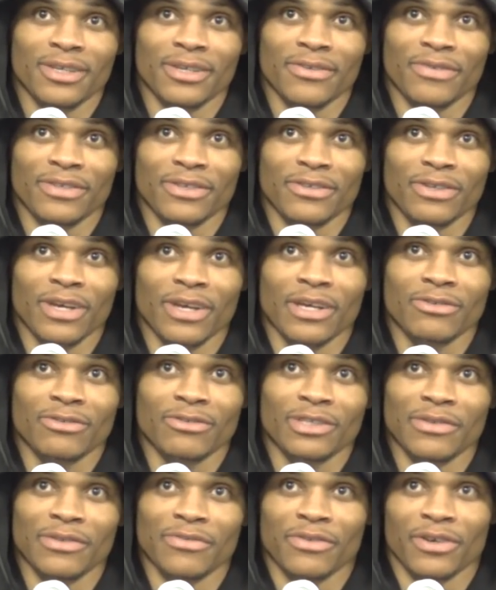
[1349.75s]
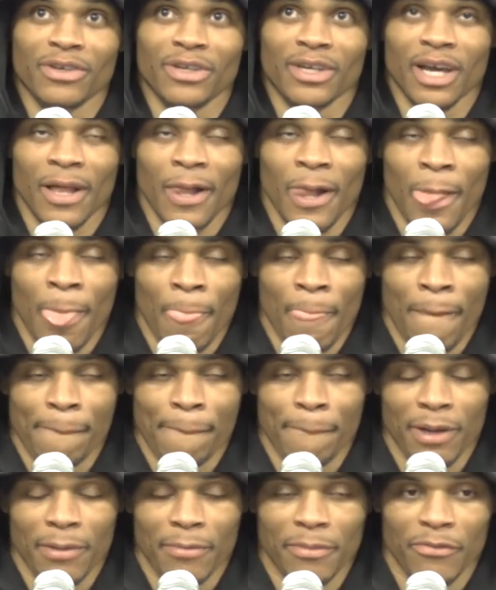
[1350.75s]
If it's on national TV or not,
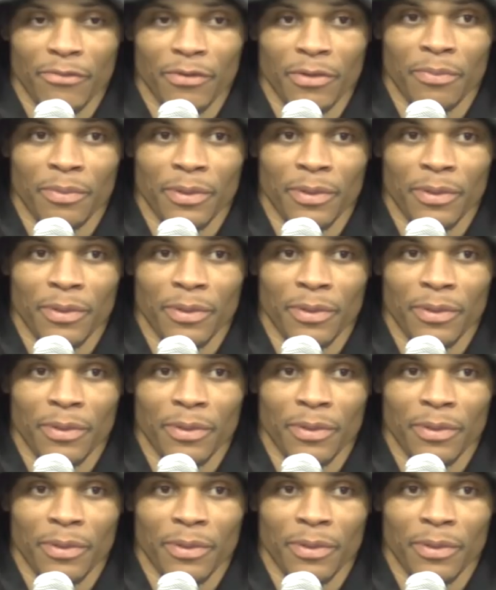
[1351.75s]
if we're